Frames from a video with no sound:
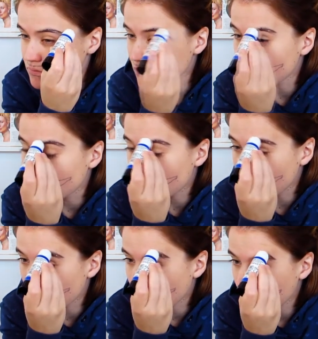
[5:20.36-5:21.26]

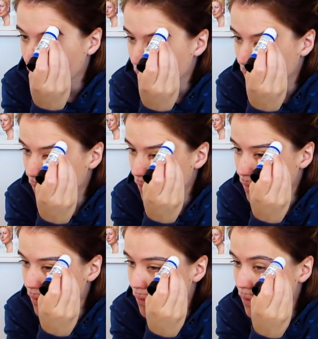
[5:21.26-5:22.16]

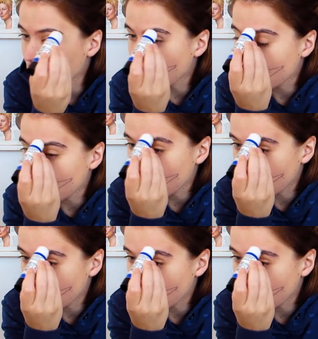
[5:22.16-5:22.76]
Nothing is said.